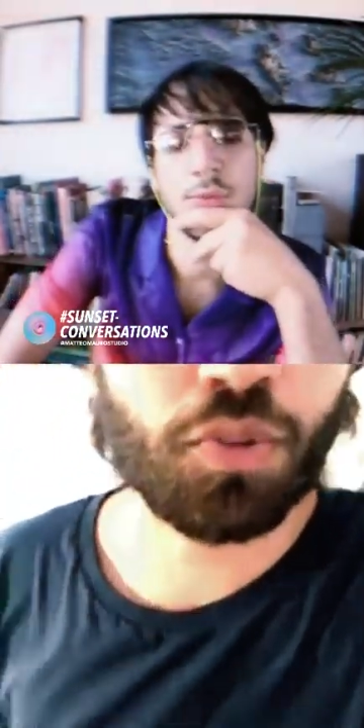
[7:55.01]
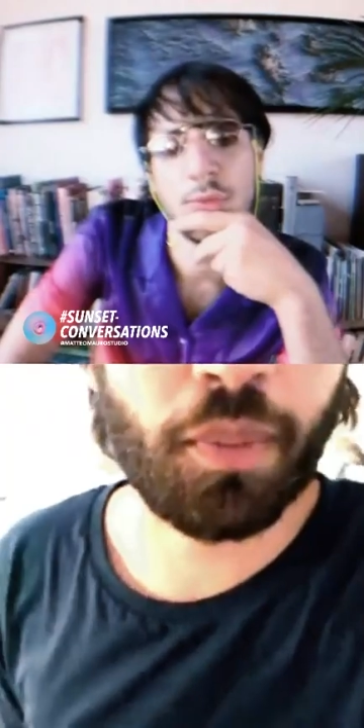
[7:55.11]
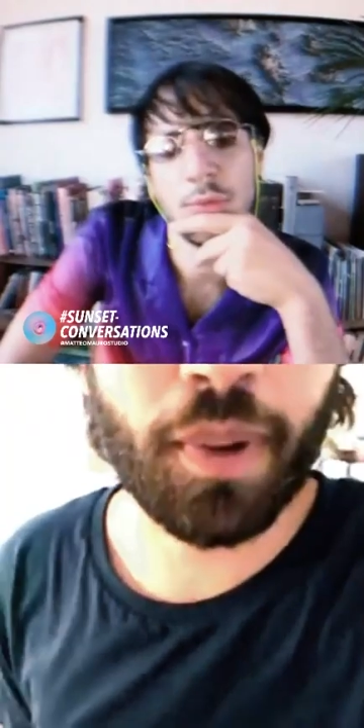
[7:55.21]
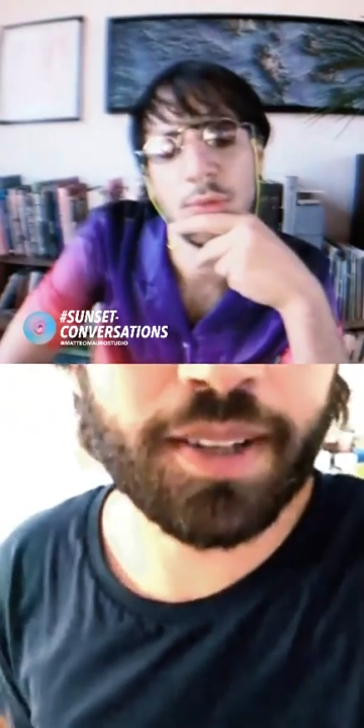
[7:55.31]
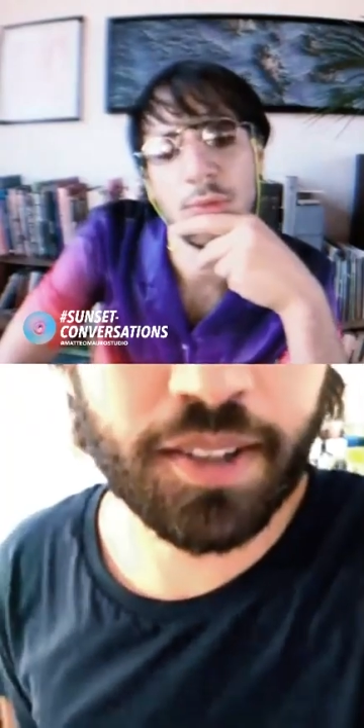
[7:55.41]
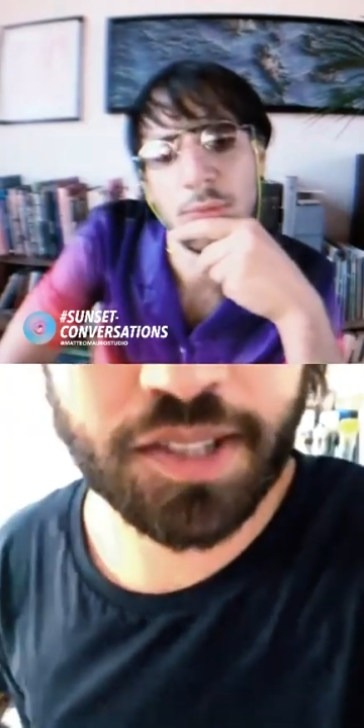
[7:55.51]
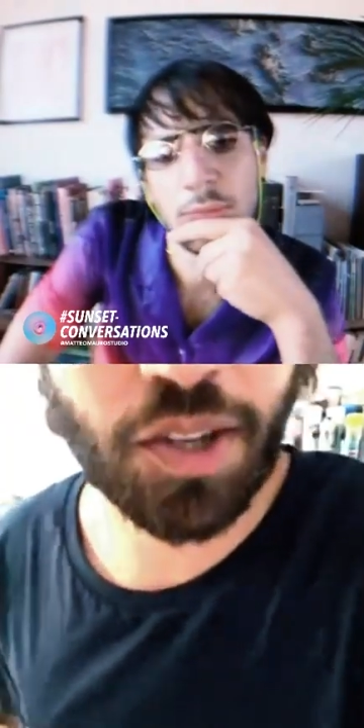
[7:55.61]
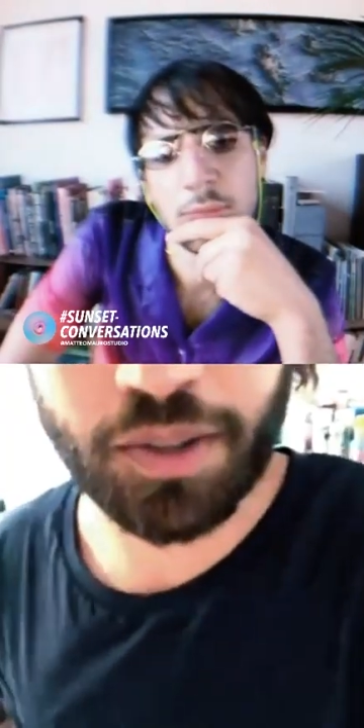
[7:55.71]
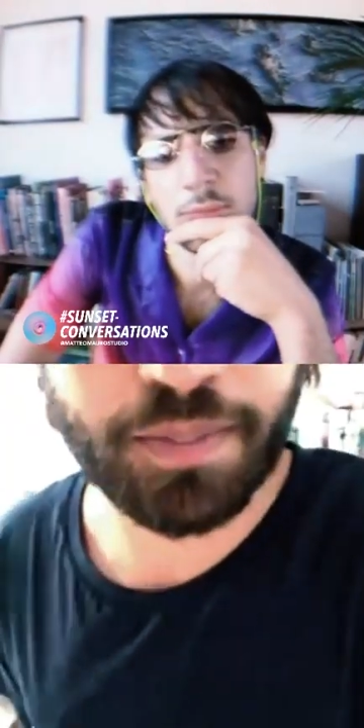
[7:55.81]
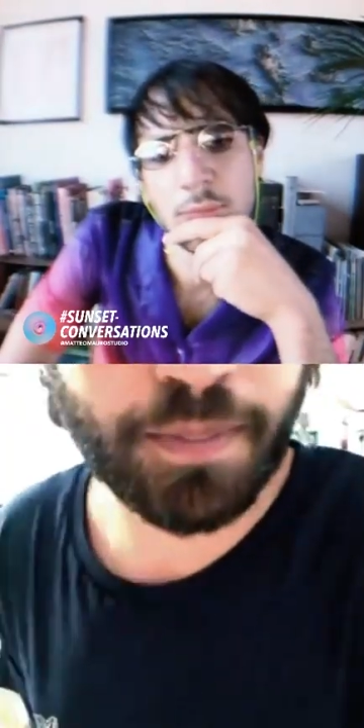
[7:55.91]
was... between mother and
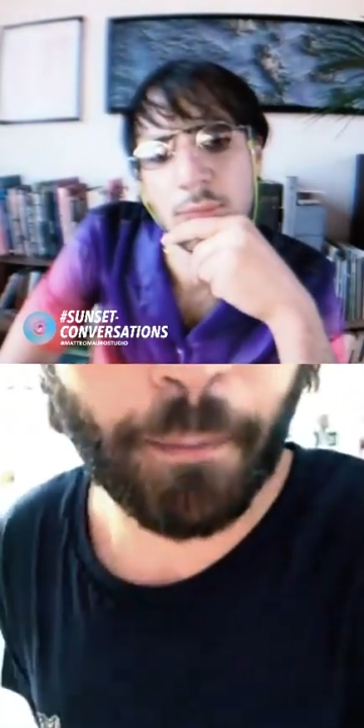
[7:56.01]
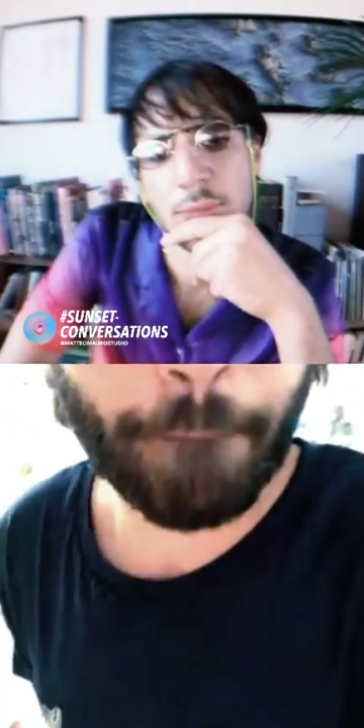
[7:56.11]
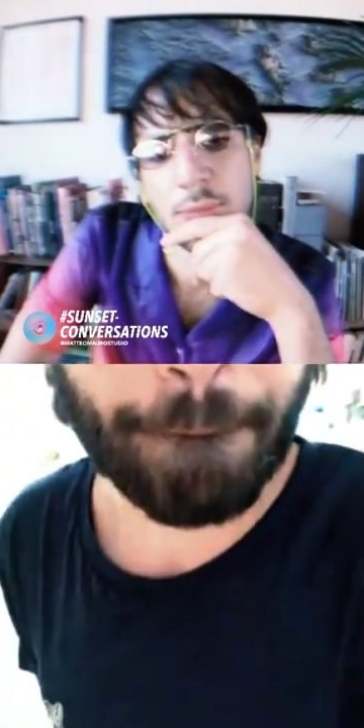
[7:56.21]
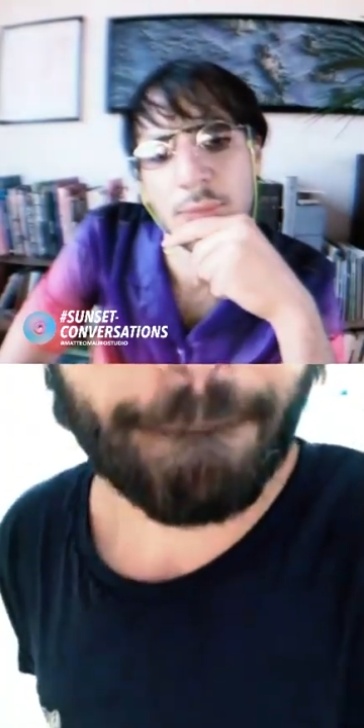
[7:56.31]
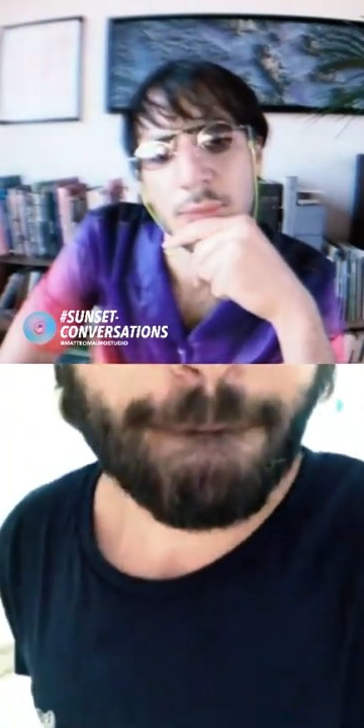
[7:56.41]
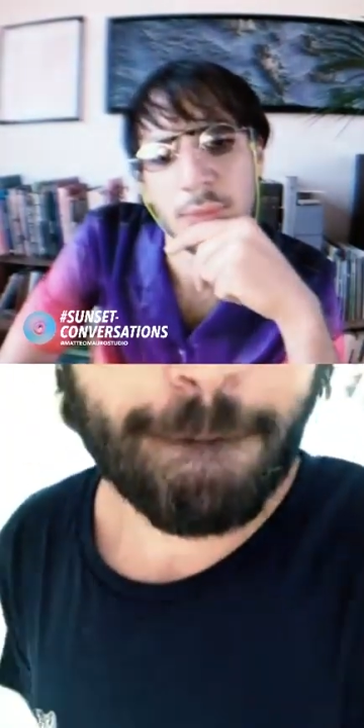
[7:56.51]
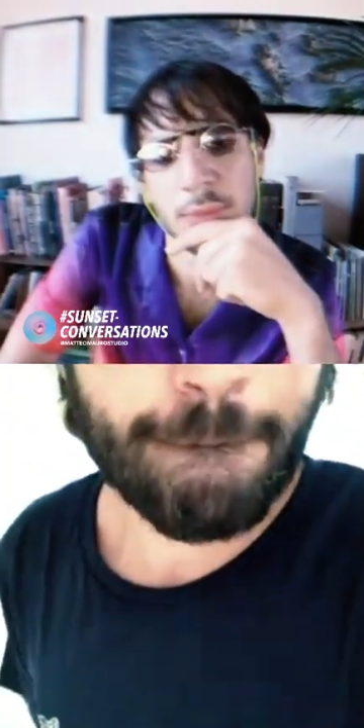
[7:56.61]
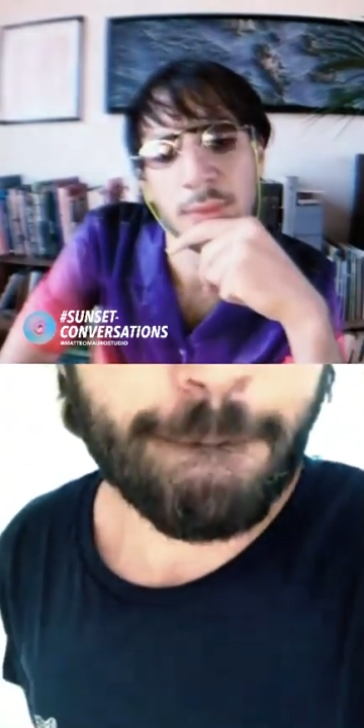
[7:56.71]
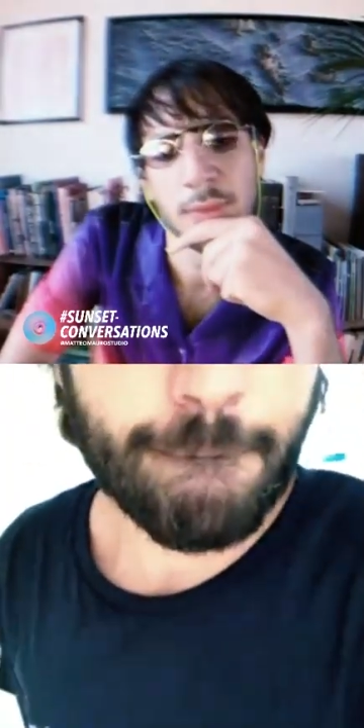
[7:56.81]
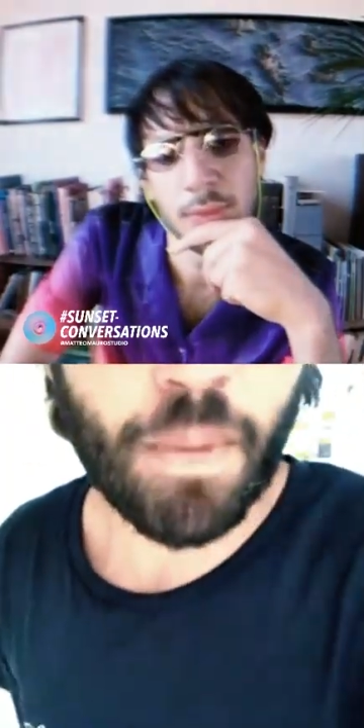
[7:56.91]
son.
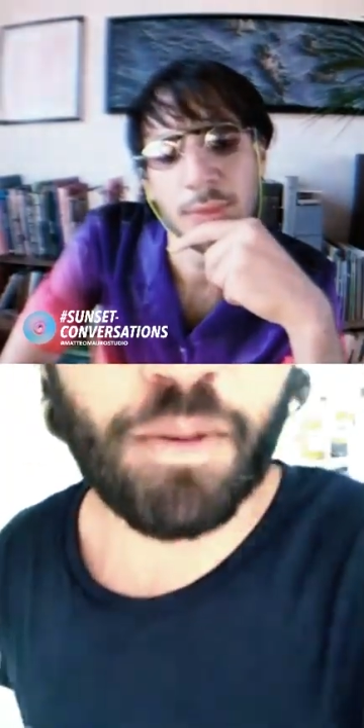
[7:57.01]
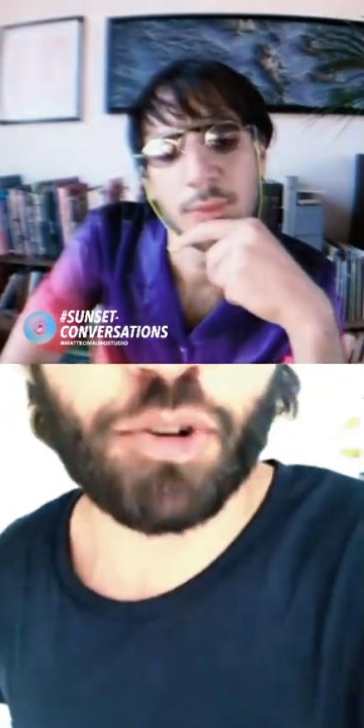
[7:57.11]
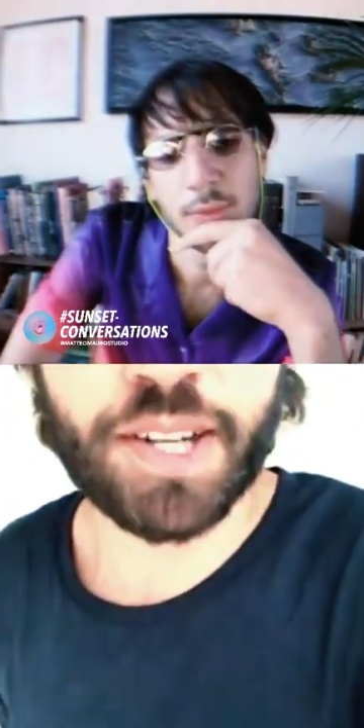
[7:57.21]
mm-hmm.